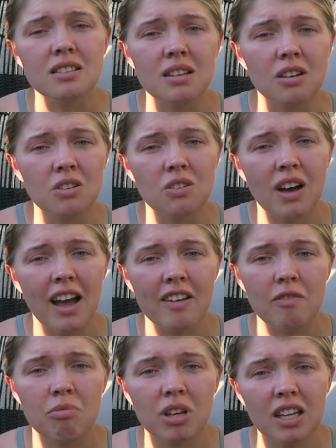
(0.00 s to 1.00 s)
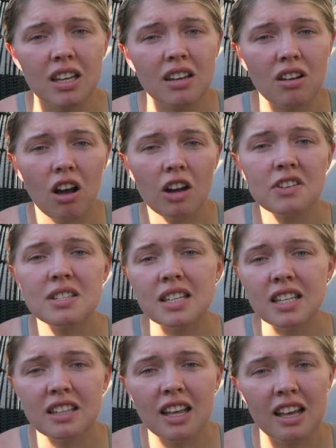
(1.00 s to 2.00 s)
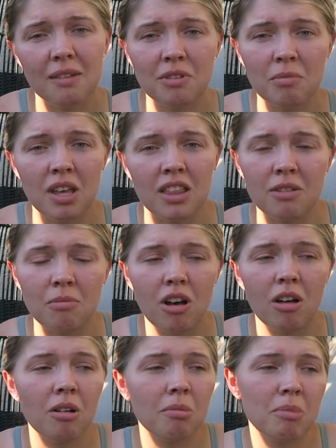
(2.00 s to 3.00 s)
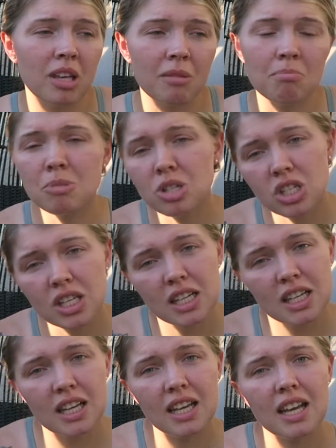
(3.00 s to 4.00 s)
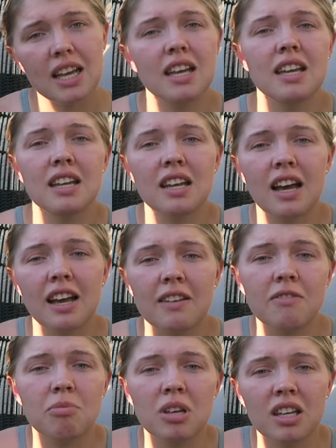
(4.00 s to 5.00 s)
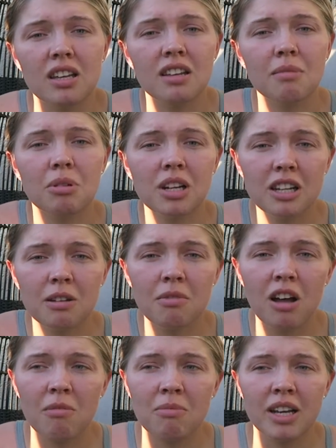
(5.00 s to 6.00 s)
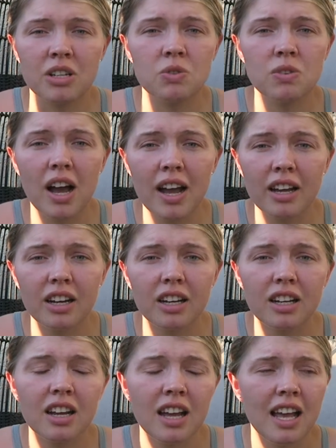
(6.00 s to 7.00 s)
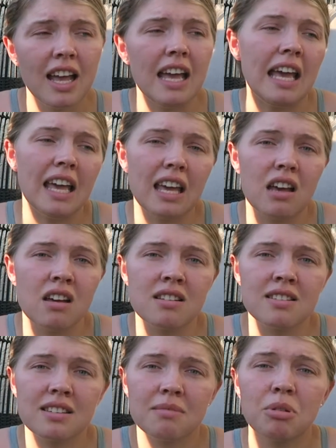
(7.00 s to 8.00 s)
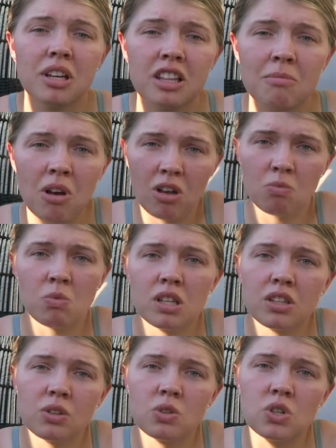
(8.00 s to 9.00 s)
So I've been harvesting them to make them all big and bushy, and I've been putting them on my dryer and putting them all in one little